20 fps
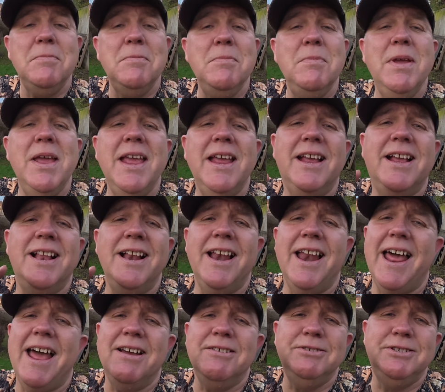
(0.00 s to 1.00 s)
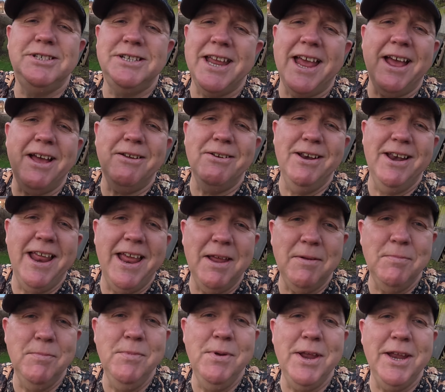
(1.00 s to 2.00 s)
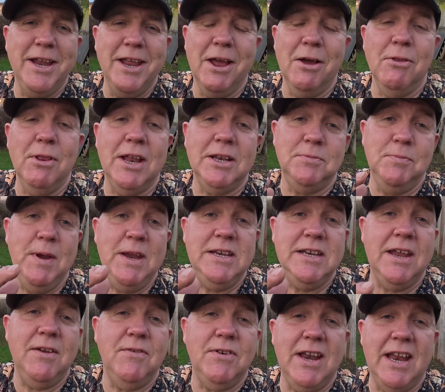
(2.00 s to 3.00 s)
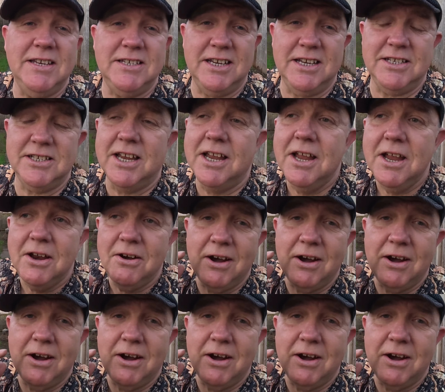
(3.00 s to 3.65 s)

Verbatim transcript: me close don't let me go. That's me, David Essex.